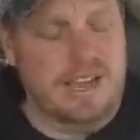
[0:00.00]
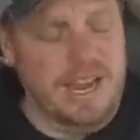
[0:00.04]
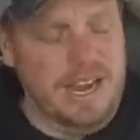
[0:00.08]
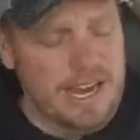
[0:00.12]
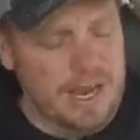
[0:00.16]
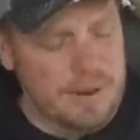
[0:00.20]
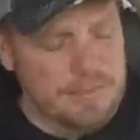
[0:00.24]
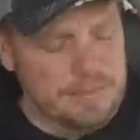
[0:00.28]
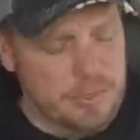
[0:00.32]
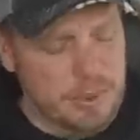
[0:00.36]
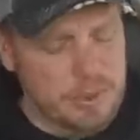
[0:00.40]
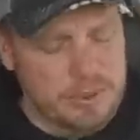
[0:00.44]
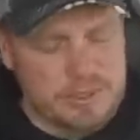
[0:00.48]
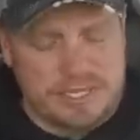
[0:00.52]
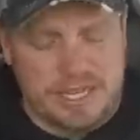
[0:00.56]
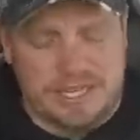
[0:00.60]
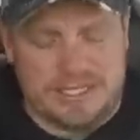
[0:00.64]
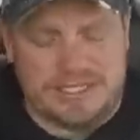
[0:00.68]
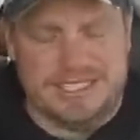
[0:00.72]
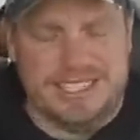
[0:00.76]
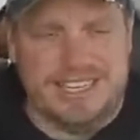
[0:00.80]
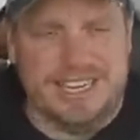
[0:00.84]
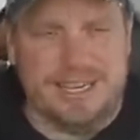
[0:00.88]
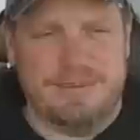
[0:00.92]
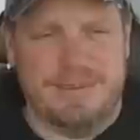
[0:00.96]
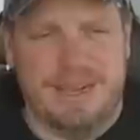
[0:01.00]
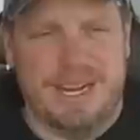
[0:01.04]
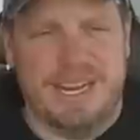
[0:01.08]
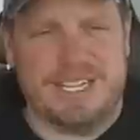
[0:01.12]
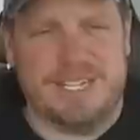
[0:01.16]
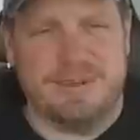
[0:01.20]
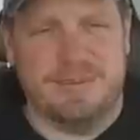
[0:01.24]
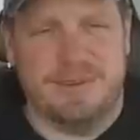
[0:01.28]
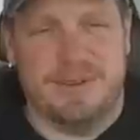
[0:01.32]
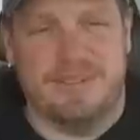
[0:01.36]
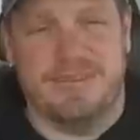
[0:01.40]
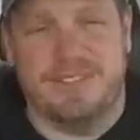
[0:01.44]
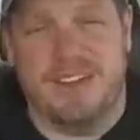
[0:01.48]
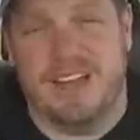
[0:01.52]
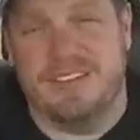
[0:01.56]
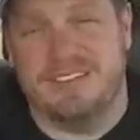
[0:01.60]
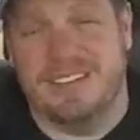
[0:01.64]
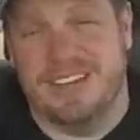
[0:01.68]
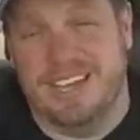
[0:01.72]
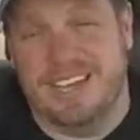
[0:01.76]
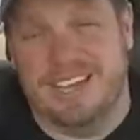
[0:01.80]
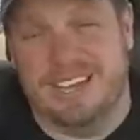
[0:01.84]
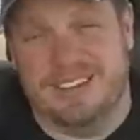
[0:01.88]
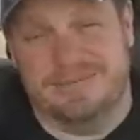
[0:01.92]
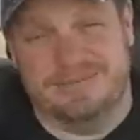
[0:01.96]
I got boots on today. I might actually be
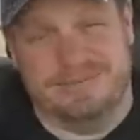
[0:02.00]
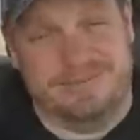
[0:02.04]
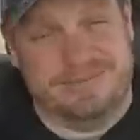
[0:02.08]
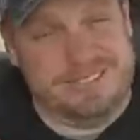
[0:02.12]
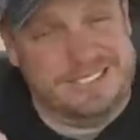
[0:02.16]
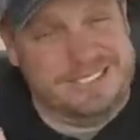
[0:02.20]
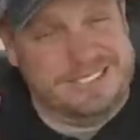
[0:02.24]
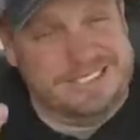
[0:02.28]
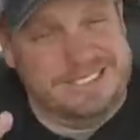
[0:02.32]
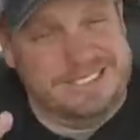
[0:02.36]
5'9".